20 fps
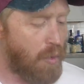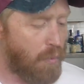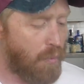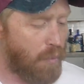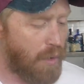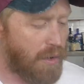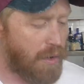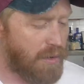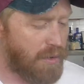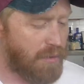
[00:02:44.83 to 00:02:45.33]

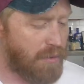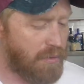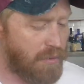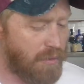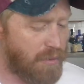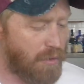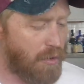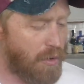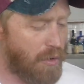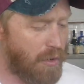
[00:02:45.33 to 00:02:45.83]
one
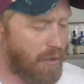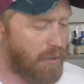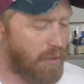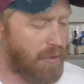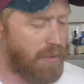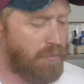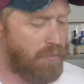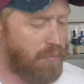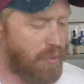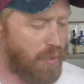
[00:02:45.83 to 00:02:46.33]

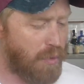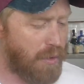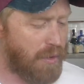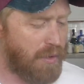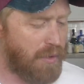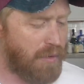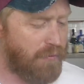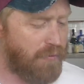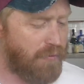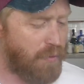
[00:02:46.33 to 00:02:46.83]
are
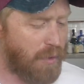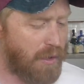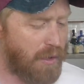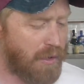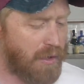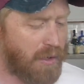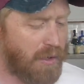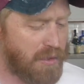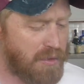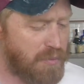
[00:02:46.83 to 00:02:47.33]
important for
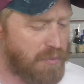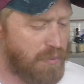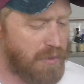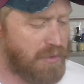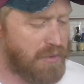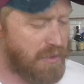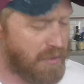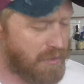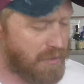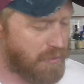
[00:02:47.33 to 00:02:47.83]
a
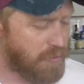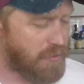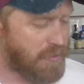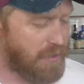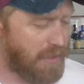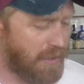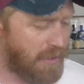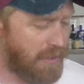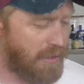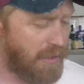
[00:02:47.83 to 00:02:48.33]
gunsmith to
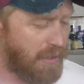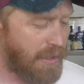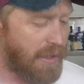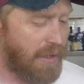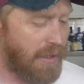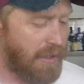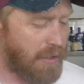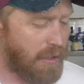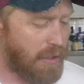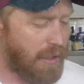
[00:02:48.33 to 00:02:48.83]
understand.
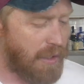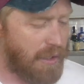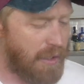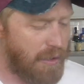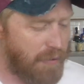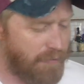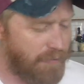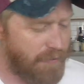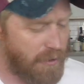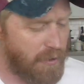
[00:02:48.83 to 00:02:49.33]
In your
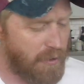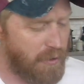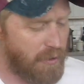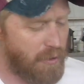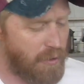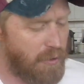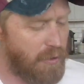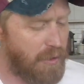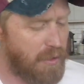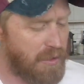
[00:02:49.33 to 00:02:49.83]
edited
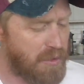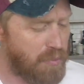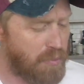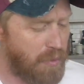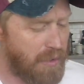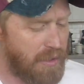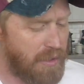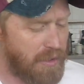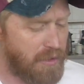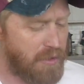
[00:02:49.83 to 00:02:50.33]
video,
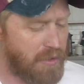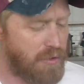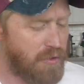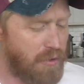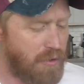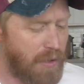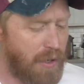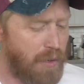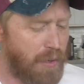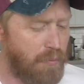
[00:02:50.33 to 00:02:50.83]
explain and
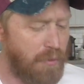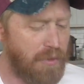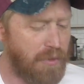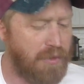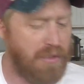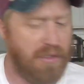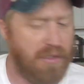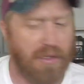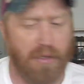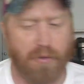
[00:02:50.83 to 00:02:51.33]
describe when
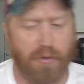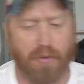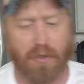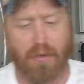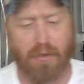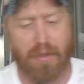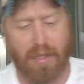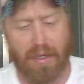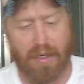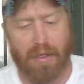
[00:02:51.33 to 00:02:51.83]
these skills
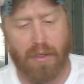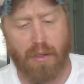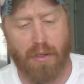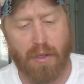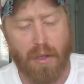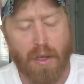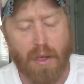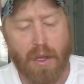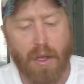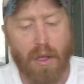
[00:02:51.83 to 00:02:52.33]
are needed.
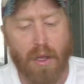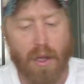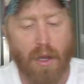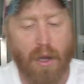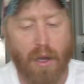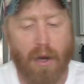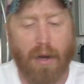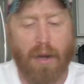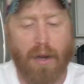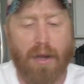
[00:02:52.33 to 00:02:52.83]

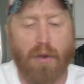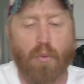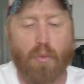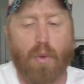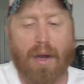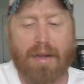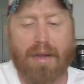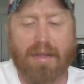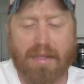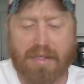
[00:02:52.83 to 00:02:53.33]
All right,
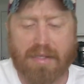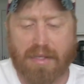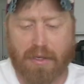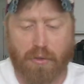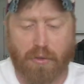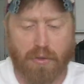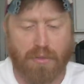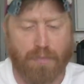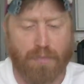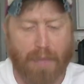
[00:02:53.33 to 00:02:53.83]
why these
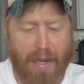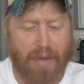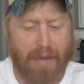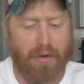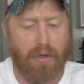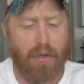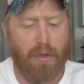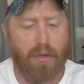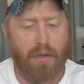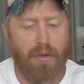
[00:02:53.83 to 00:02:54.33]
skills
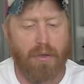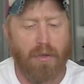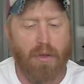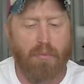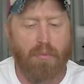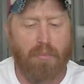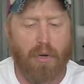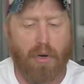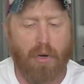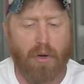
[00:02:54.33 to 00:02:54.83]
matter.
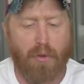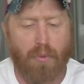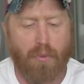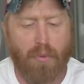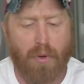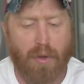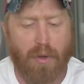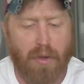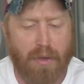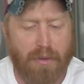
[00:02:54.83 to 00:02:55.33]
Part
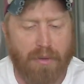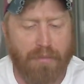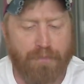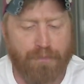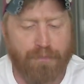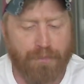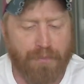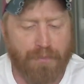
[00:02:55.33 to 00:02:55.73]
one.